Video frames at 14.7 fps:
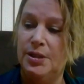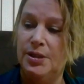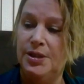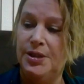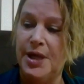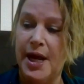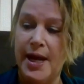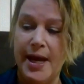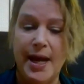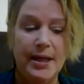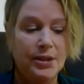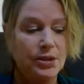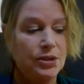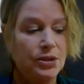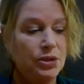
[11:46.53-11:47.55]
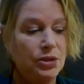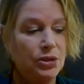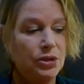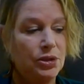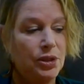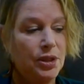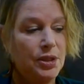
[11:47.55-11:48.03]

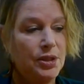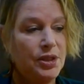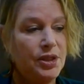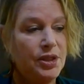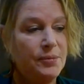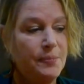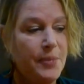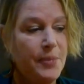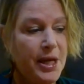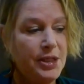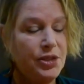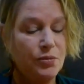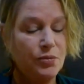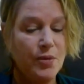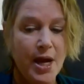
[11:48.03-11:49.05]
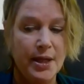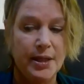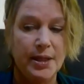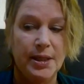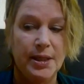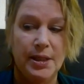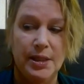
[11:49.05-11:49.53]
diagonal spice rack
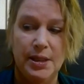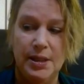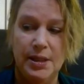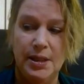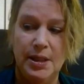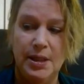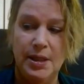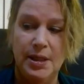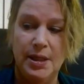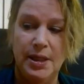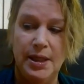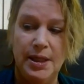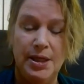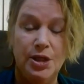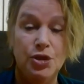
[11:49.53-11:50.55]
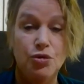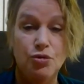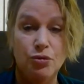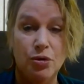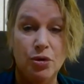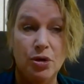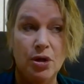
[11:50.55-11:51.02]
in a
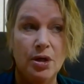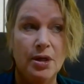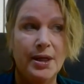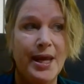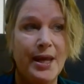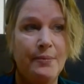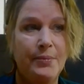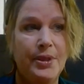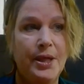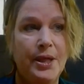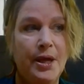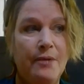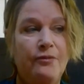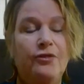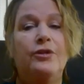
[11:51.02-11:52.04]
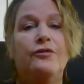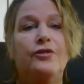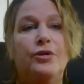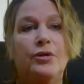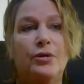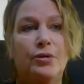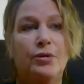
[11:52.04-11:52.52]
drawer can be helpful if
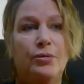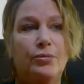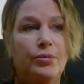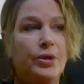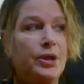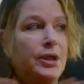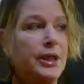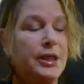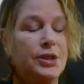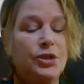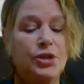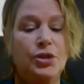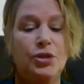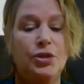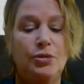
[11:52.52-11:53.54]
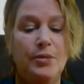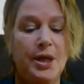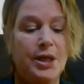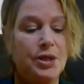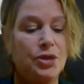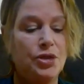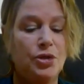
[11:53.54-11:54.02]
you're really into
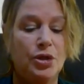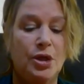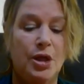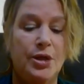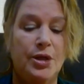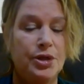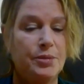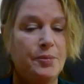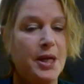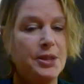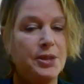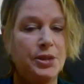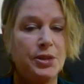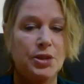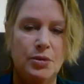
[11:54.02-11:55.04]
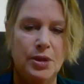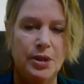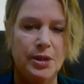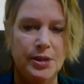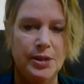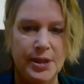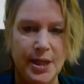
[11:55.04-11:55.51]
making sure that all your spices go into
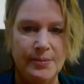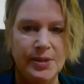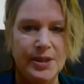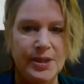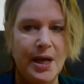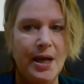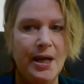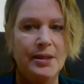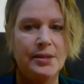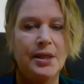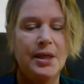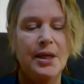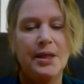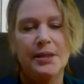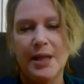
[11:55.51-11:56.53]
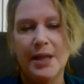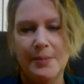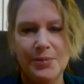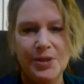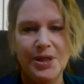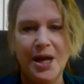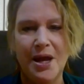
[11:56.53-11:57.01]
the same size, same
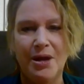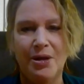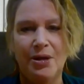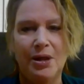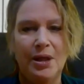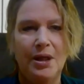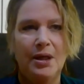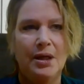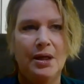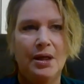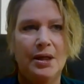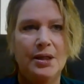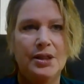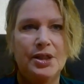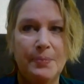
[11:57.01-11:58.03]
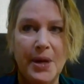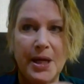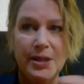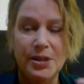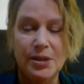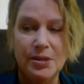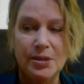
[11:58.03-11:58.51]
style
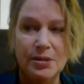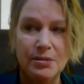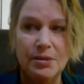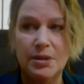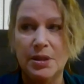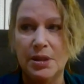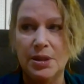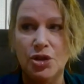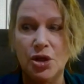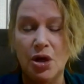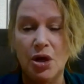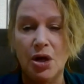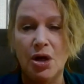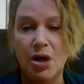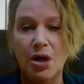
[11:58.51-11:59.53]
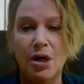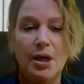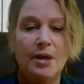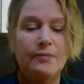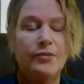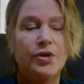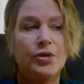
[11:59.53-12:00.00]
spice jar.
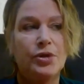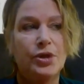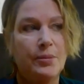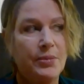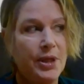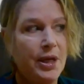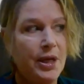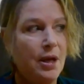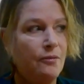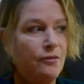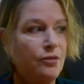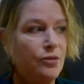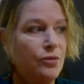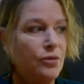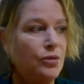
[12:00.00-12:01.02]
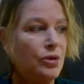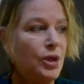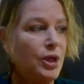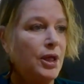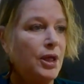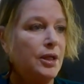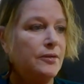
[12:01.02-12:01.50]
Those can be helpful.
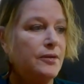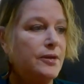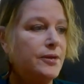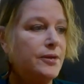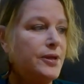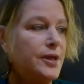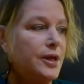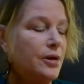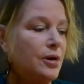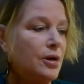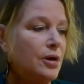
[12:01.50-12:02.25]
There